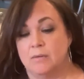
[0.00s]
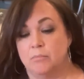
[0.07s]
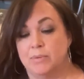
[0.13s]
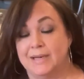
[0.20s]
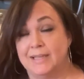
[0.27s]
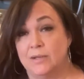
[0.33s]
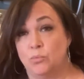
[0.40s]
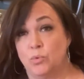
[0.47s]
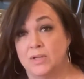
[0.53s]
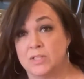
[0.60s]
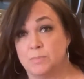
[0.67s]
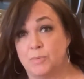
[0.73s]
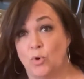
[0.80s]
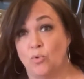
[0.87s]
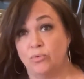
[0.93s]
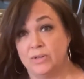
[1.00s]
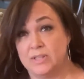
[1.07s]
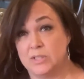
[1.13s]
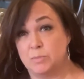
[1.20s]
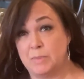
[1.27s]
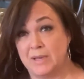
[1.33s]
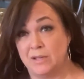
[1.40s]
but I didn't want to overly
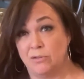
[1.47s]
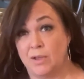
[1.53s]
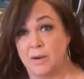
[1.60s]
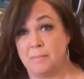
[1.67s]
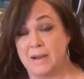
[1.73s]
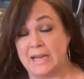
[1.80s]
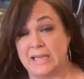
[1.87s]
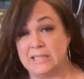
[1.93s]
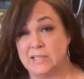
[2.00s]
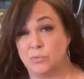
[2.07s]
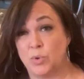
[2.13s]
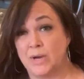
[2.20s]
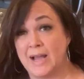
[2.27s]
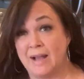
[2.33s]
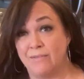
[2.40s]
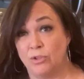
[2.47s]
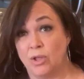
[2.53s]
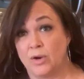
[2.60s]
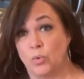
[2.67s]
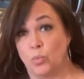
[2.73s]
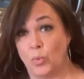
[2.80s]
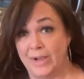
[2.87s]
spend a lot of money. I didn't want to have a
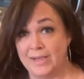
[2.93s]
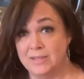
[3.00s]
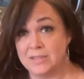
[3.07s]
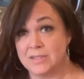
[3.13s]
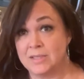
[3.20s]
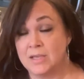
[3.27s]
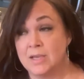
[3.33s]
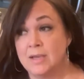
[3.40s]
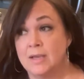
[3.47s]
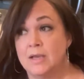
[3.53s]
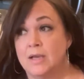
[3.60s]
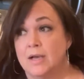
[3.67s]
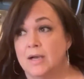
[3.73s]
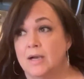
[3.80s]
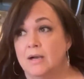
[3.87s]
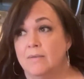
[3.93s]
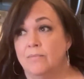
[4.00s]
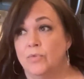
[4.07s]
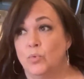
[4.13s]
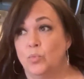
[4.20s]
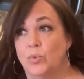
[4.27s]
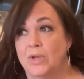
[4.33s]
lot of waste.
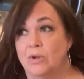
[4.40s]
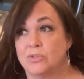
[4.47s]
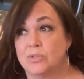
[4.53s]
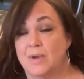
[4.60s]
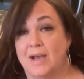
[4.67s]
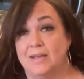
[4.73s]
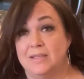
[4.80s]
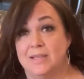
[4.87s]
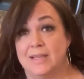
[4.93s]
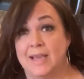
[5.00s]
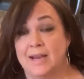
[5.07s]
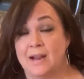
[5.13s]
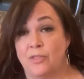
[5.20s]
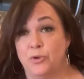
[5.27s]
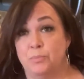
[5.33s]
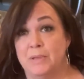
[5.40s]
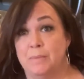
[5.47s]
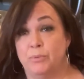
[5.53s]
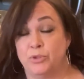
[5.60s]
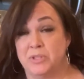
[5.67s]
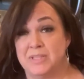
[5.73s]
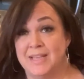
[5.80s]
We also had to get other
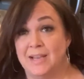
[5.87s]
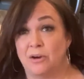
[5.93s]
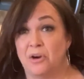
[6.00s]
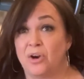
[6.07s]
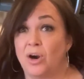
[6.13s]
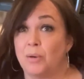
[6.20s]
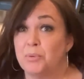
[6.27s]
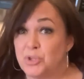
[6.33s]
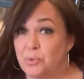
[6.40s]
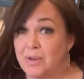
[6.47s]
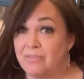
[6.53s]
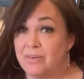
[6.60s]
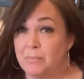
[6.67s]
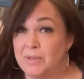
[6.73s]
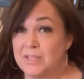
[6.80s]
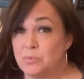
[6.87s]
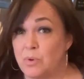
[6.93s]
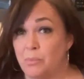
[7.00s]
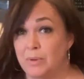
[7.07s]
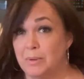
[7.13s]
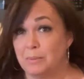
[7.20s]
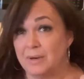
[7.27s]
people to take our garbage away from us
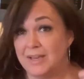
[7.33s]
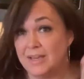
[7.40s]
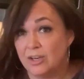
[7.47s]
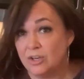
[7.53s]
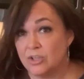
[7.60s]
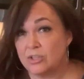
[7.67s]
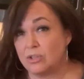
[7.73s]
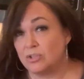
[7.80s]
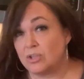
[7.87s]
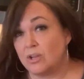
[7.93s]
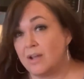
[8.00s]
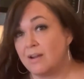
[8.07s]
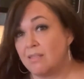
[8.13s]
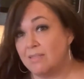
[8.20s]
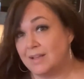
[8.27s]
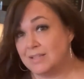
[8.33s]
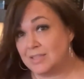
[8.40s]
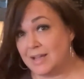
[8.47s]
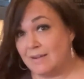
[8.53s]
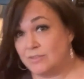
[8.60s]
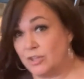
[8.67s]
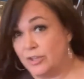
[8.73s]
when we were here. So there's a lot of things
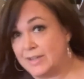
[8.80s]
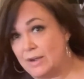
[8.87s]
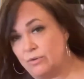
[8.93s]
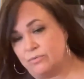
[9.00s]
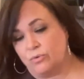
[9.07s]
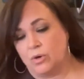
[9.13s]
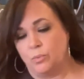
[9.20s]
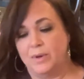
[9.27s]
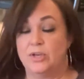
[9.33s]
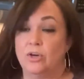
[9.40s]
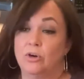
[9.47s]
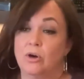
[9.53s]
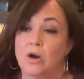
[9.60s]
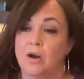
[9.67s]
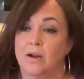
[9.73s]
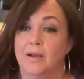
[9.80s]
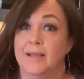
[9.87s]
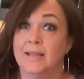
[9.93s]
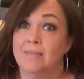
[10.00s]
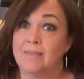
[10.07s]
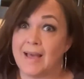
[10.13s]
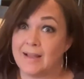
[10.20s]
you have to look out for when you're
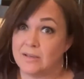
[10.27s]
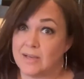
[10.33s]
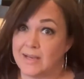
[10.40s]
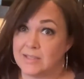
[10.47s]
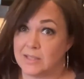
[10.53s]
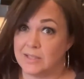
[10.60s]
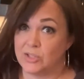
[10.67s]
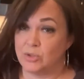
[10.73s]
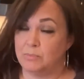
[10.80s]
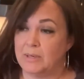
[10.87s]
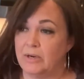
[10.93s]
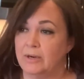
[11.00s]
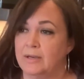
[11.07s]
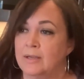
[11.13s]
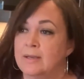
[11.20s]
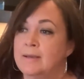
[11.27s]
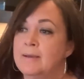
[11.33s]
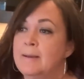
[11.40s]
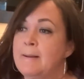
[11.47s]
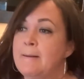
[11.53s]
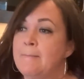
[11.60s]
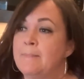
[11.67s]
in that isolation period.
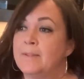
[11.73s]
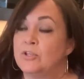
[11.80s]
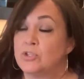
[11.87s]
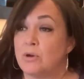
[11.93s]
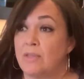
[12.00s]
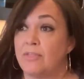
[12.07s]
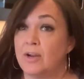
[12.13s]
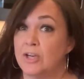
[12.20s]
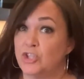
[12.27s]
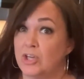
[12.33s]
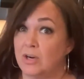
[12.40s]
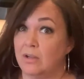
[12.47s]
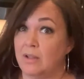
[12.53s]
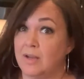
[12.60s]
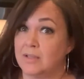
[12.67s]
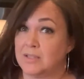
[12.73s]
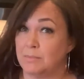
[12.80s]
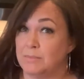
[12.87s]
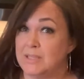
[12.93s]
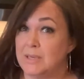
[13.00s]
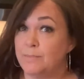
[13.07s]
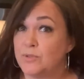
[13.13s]
So I thought I'd share
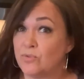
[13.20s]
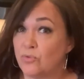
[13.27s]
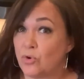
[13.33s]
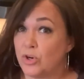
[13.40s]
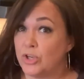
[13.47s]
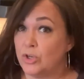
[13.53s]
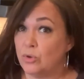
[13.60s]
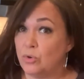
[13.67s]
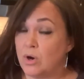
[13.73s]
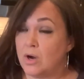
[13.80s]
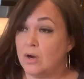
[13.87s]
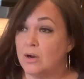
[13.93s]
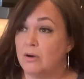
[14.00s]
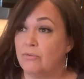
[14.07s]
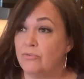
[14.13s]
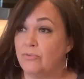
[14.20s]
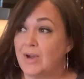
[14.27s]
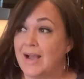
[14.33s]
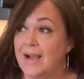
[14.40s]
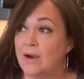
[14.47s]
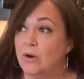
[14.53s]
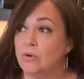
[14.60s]
some tips for you of
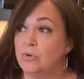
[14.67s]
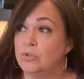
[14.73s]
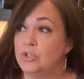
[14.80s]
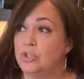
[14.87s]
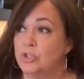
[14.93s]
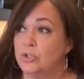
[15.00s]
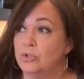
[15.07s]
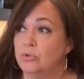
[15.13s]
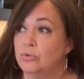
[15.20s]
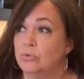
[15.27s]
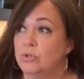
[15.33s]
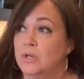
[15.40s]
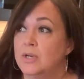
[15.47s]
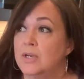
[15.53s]
how to,